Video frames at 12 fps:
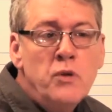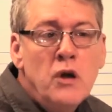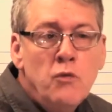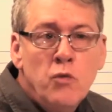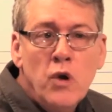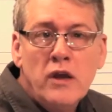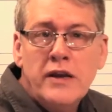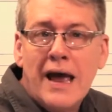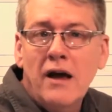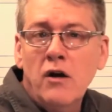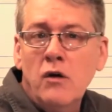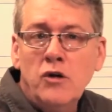
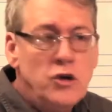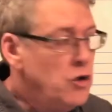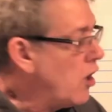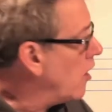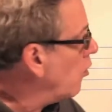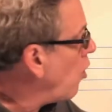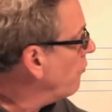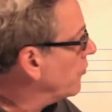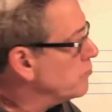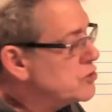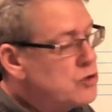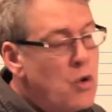you gotta go
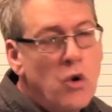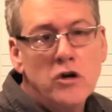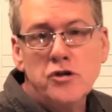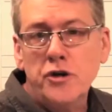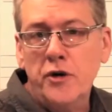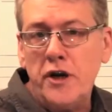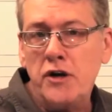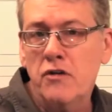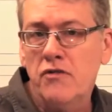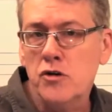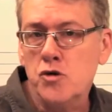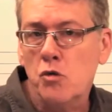from score to your
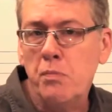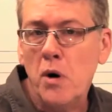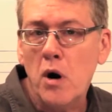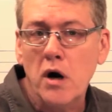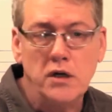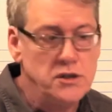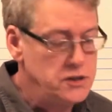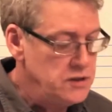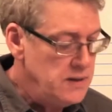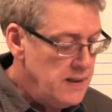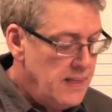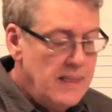individual parts.
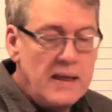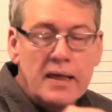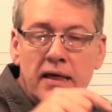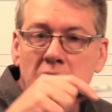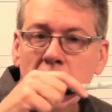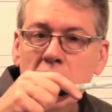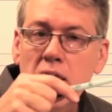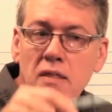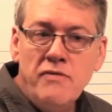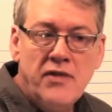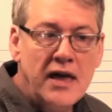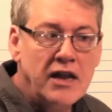
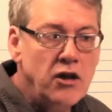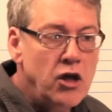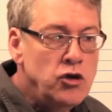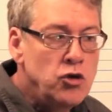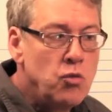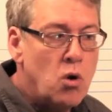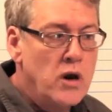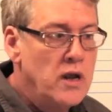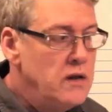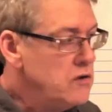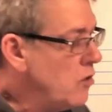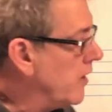Then you
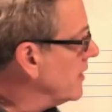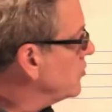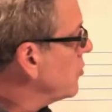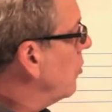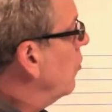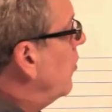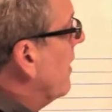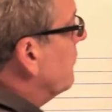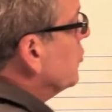wanna, okay, so we have a